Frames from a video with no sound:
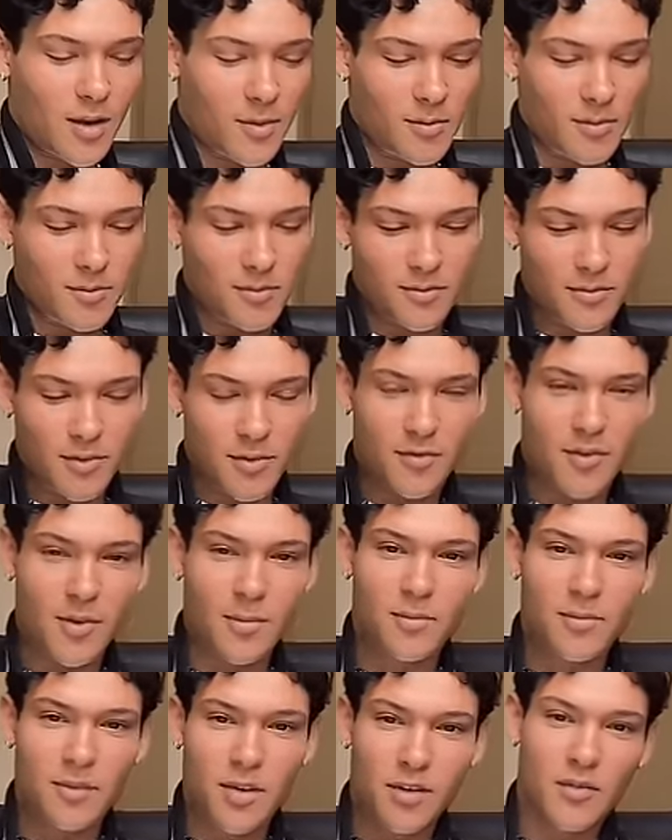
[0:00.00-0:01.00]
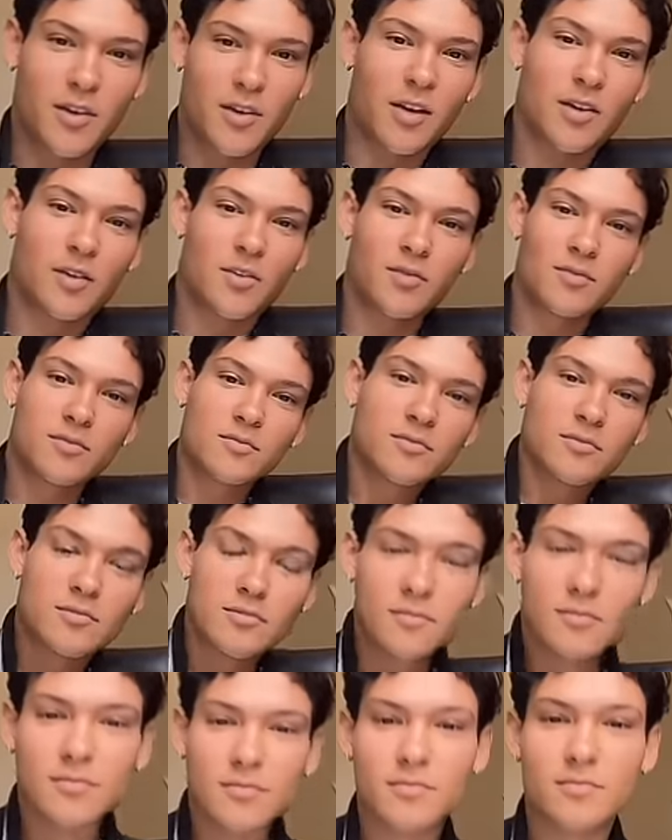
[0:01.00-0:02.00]
if I don't,
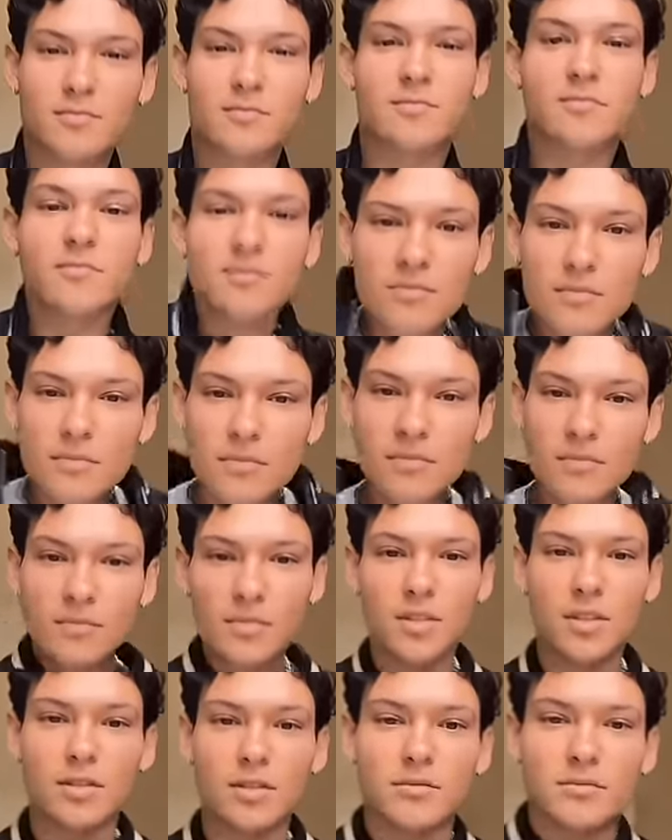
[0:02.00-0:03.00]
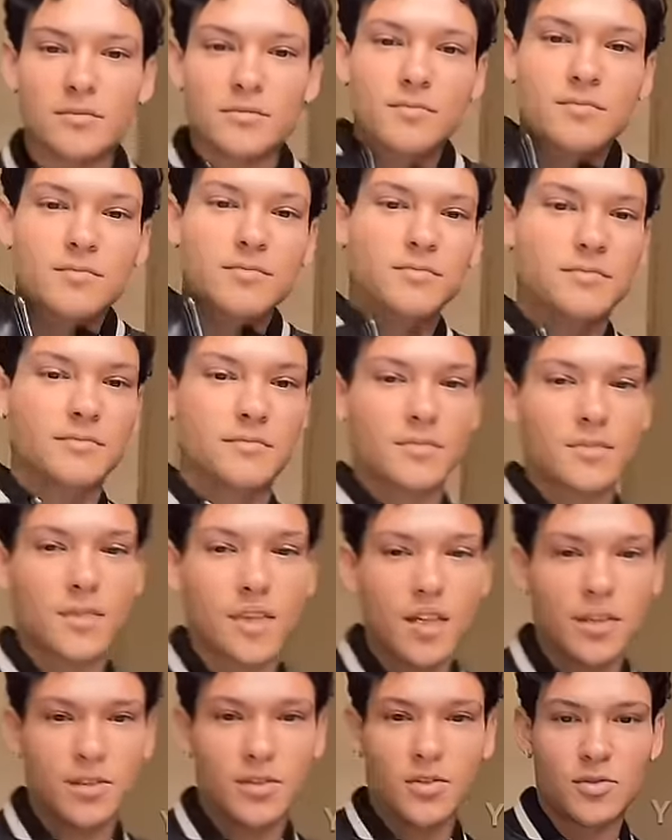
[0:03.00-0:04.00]
you know,
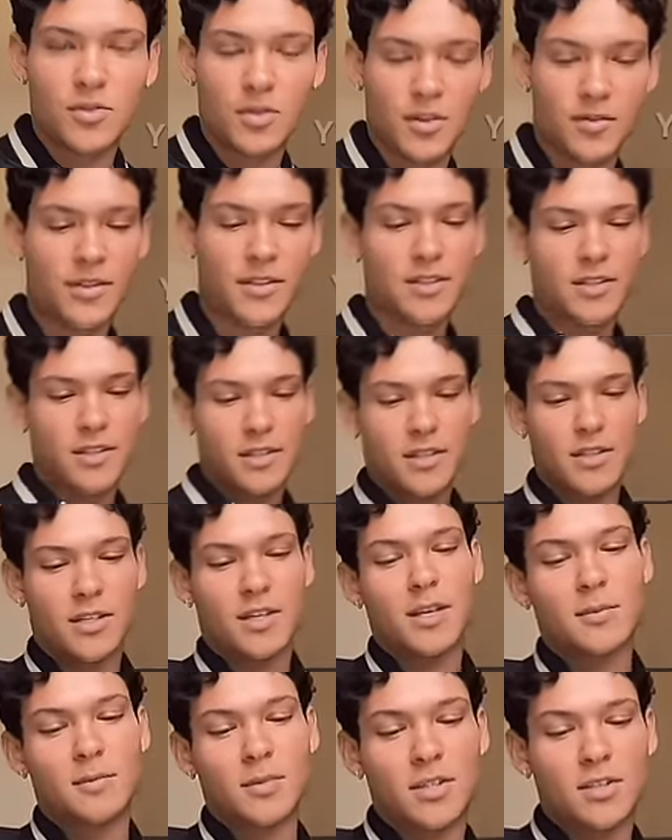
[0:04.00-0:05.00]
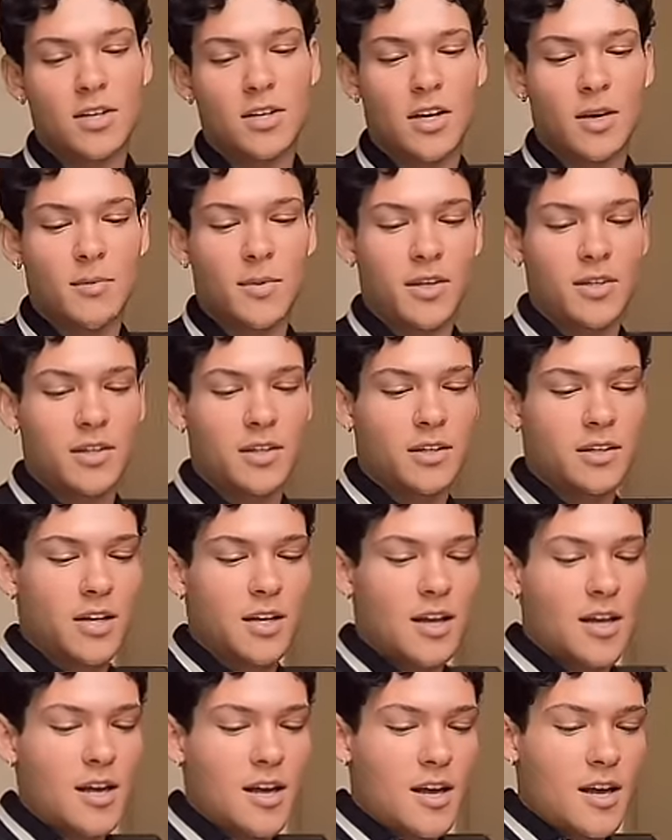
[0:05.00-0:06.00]
get too nervous, I'm gonna talk about
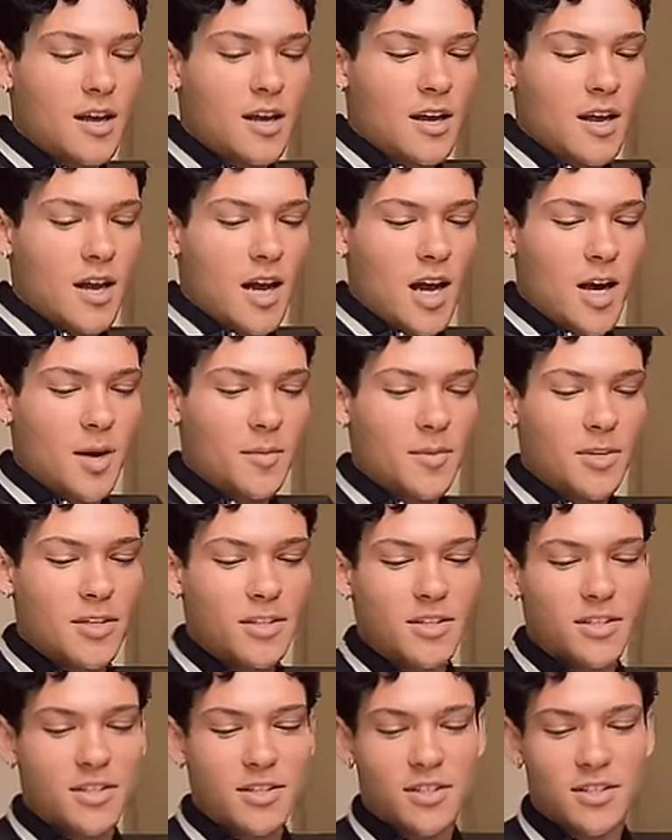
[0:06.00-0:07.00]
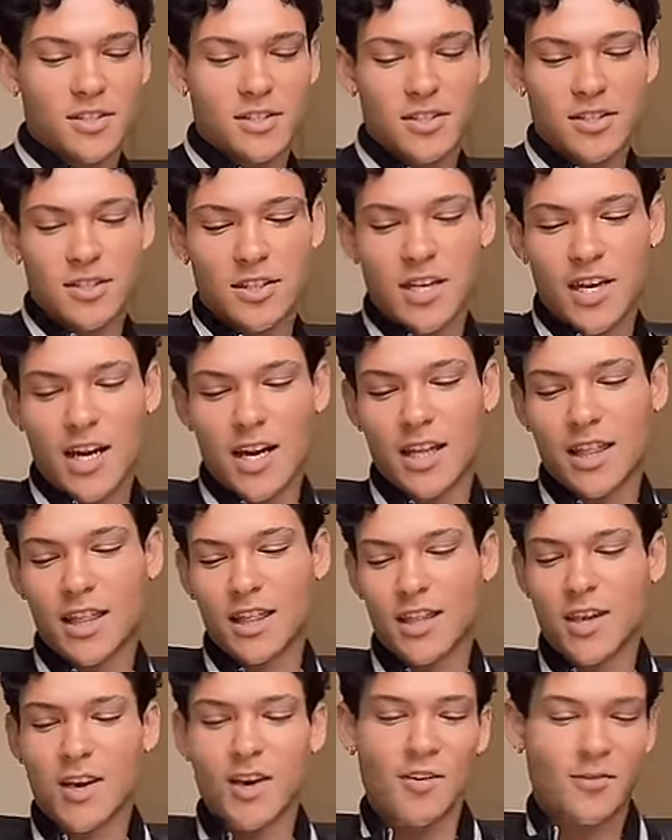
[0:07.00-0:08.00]
how much I
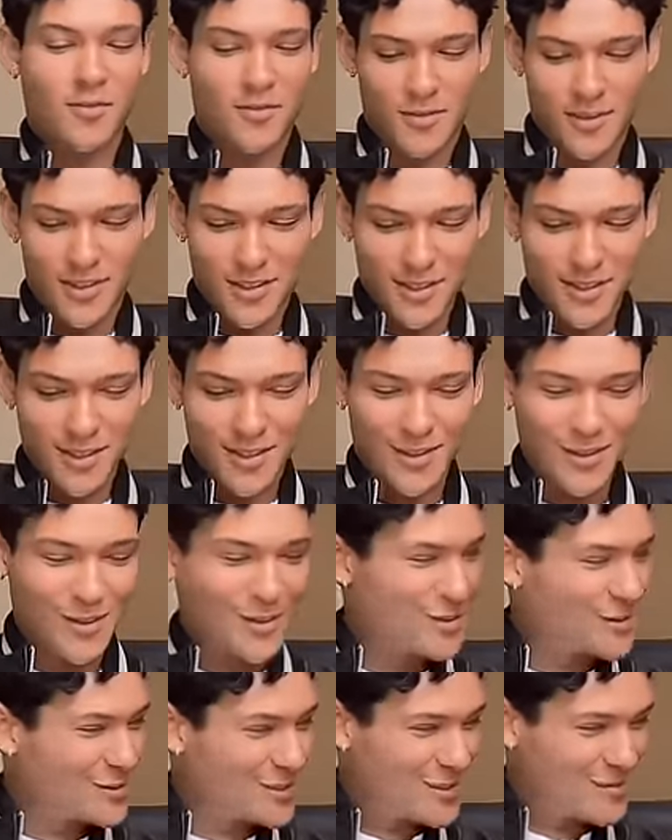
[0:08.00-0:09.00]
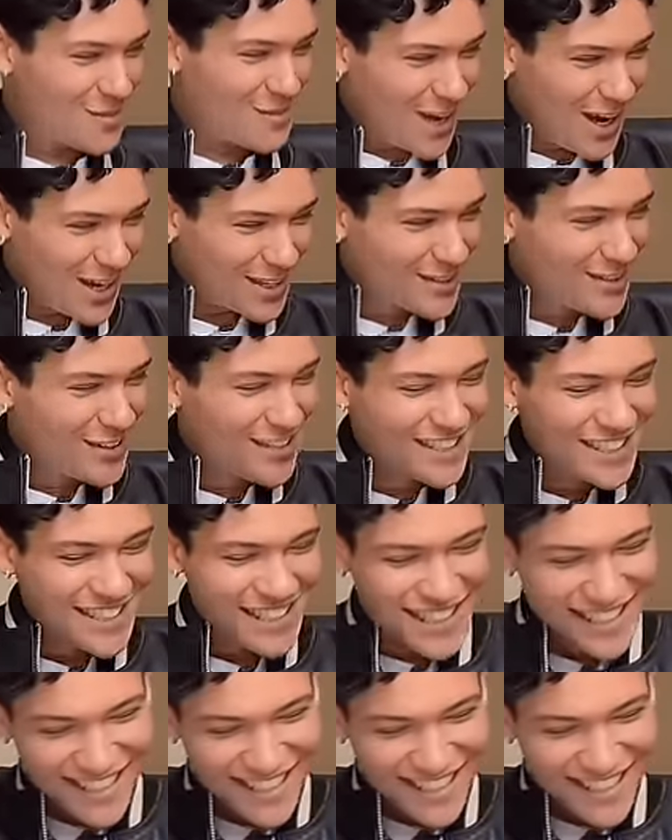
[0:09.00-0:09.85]
love Große Bratwurst.